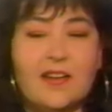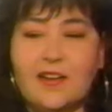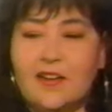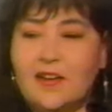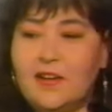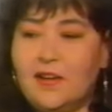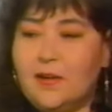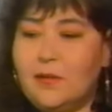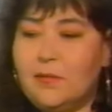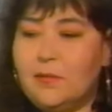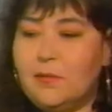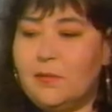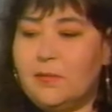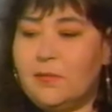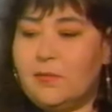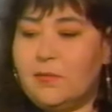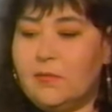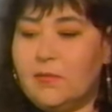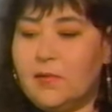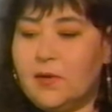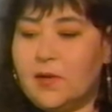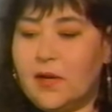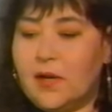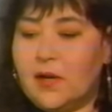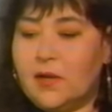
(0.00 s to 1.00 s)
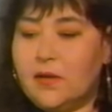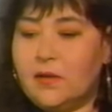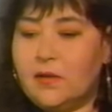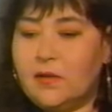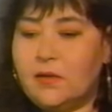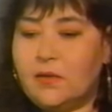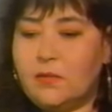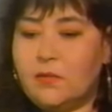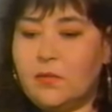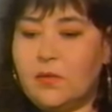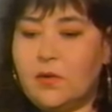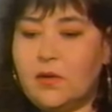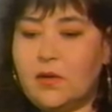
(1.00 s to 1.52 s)
Um, when I
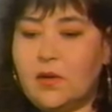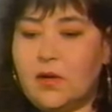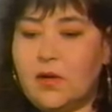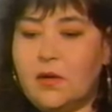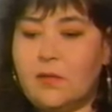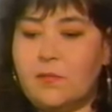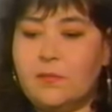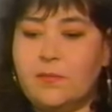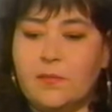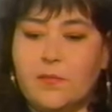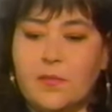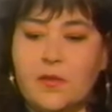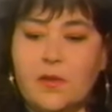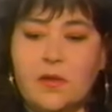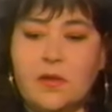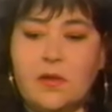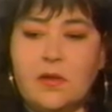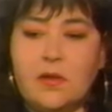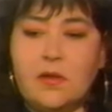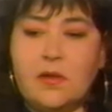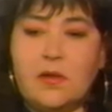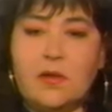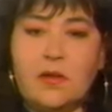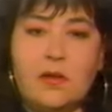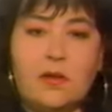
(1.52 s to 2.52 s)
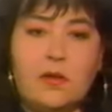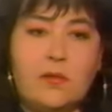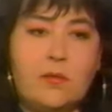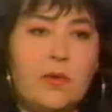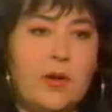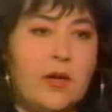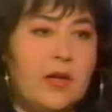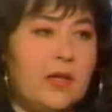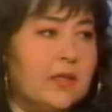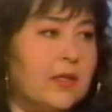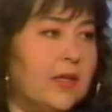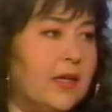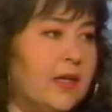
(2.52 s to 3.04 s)
woke up a
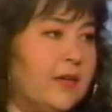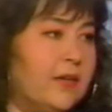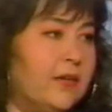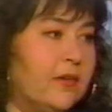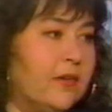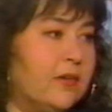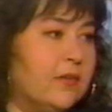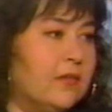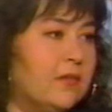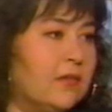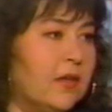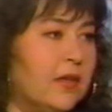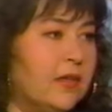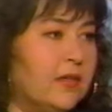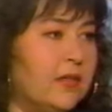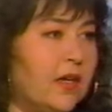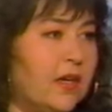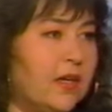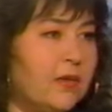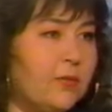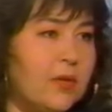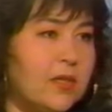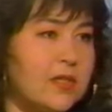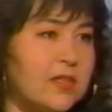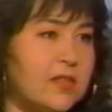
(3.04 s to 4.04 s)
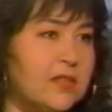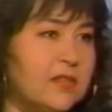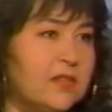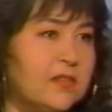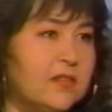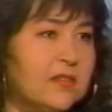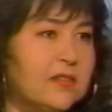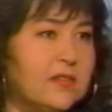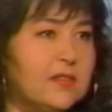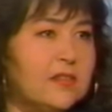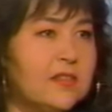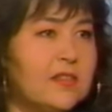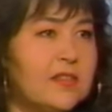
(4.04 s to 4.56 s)
while later, I, I wasn't
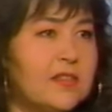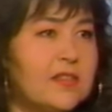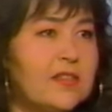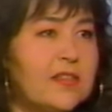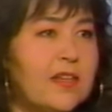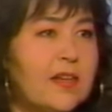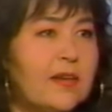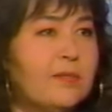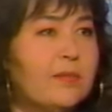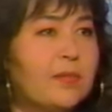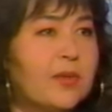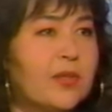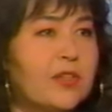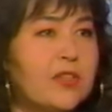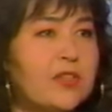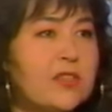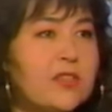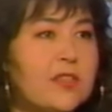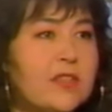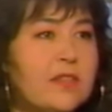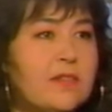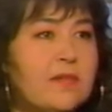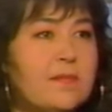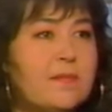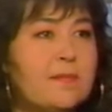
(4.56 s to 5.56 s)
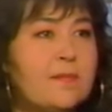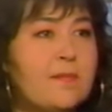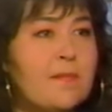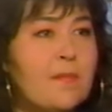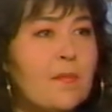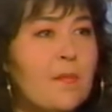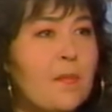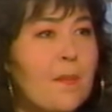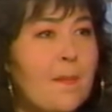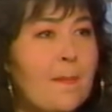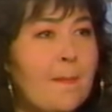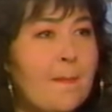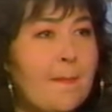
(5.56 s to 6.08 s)
the same person
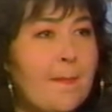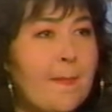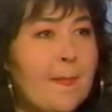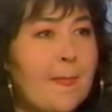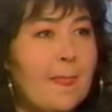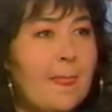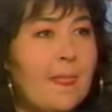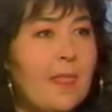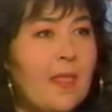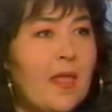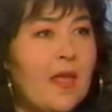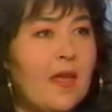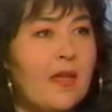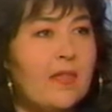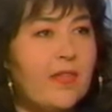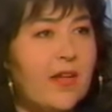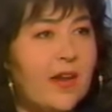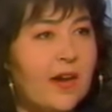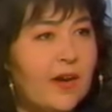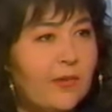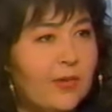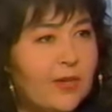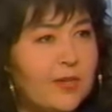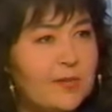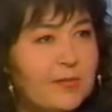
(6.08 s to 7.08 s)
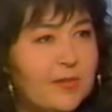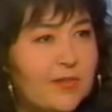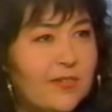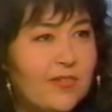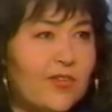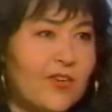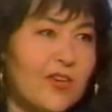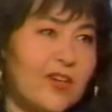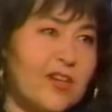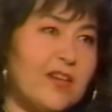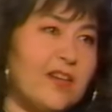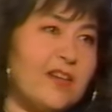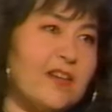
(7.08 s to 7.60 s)
that I was
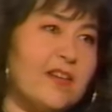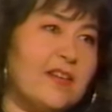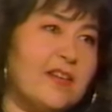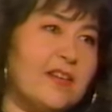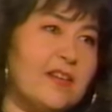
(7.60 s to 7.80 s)
before